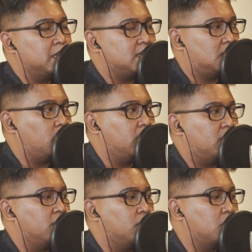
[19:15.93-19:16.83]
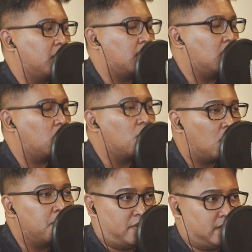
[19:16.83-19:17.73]
places that we review, right, are
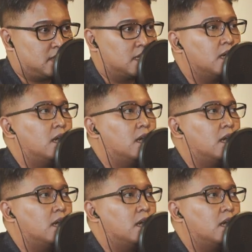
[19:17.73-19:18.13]
conglomerates.